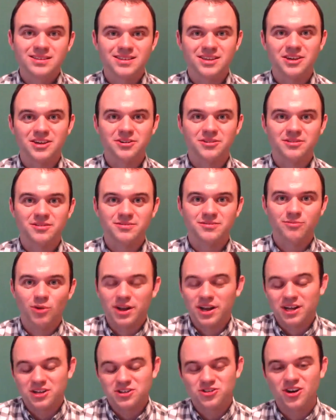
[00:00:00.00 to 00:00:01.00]
So
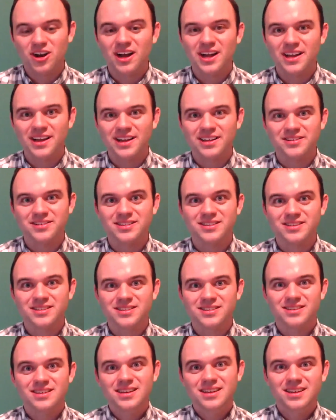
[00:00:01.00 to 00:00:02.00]
why not try and at
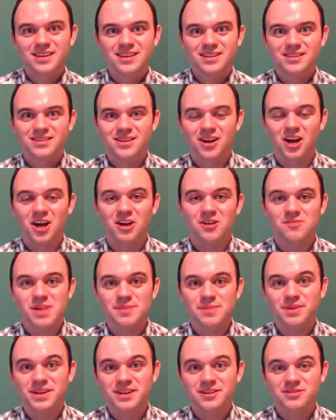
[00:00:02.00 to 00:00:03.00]
least
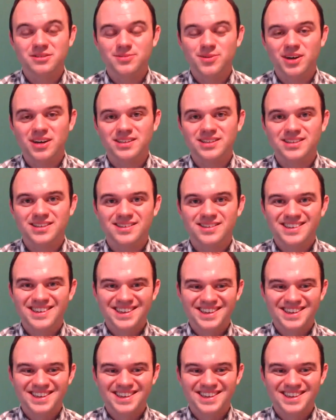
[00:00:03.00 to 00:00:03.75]
maybe get a response?